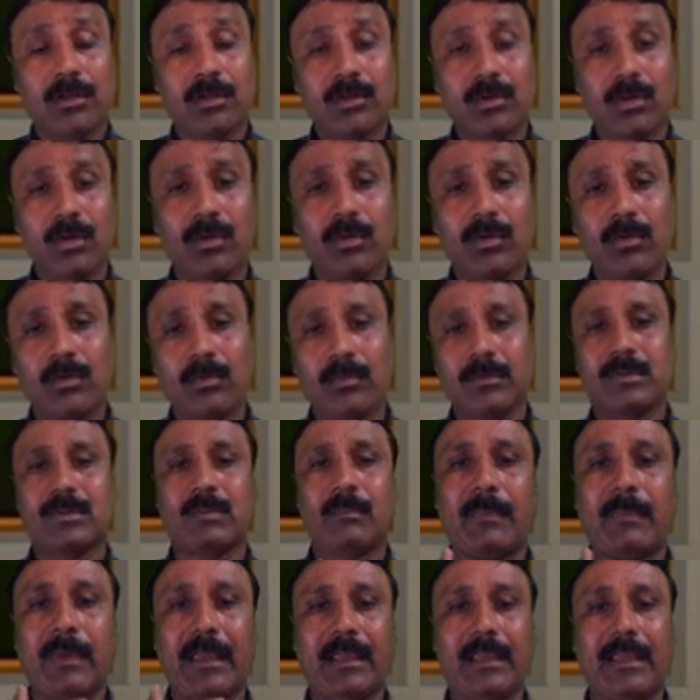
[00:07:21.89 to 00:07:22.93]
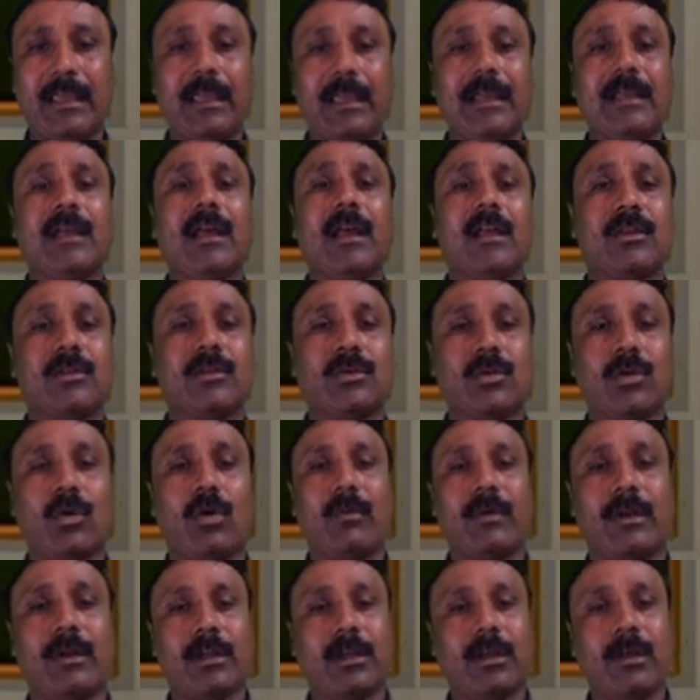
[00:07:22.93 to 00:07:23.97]
Through our speaking, through
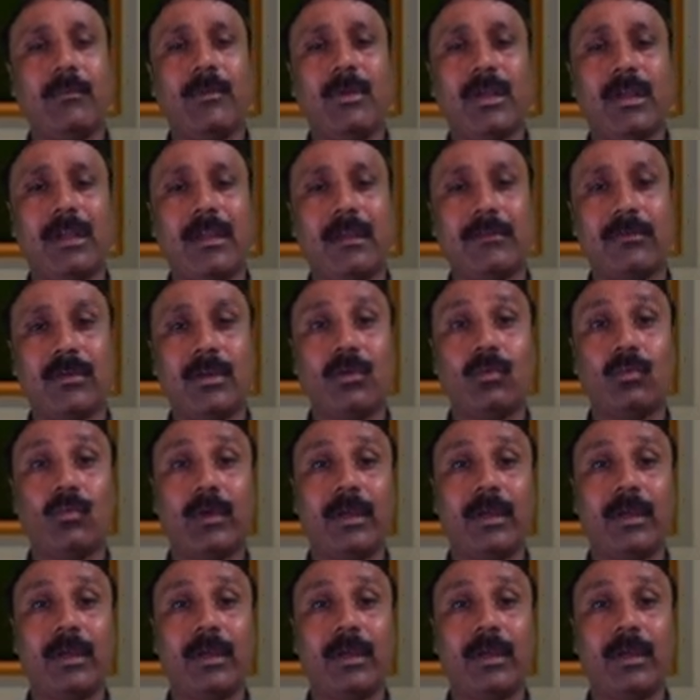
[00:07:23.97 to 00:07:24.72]
our communication,